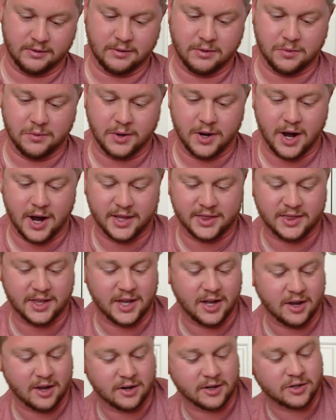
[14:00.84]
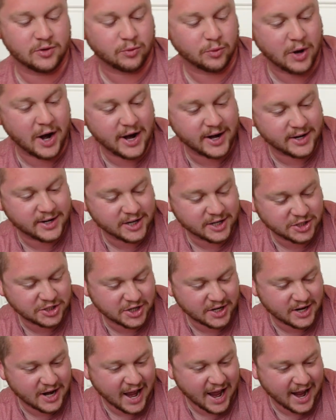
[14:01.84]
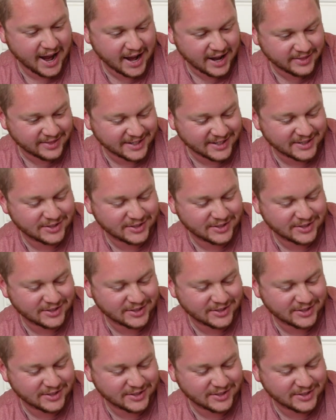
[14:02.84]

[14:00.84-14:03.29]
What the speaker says: we got the red edition and the